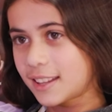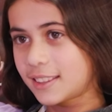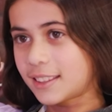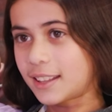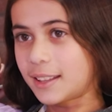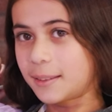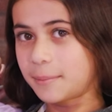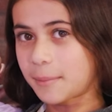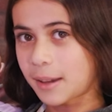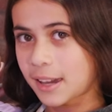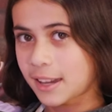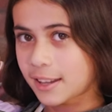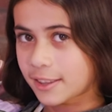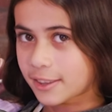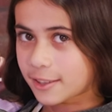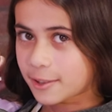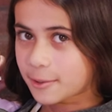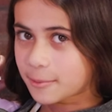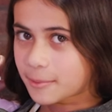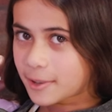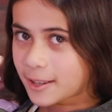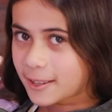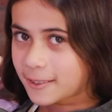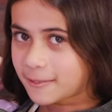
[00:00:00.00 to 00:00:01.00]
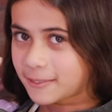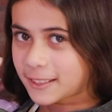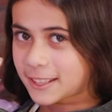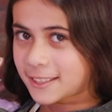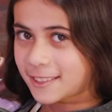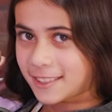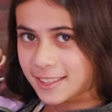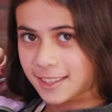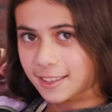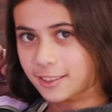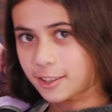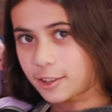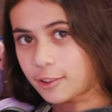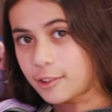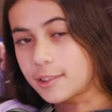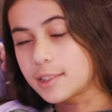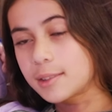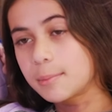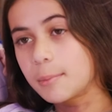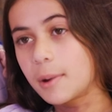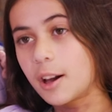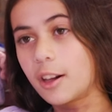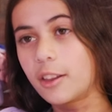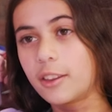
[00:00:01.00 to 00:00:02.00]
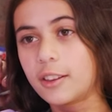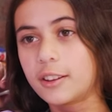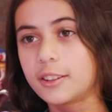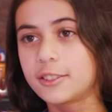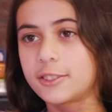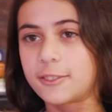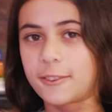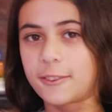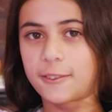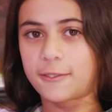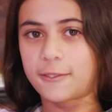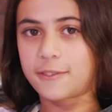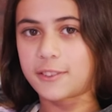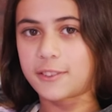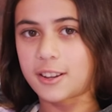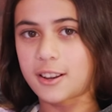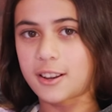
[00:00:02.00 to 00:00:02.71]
And then my other one, which is a little smaller, sold for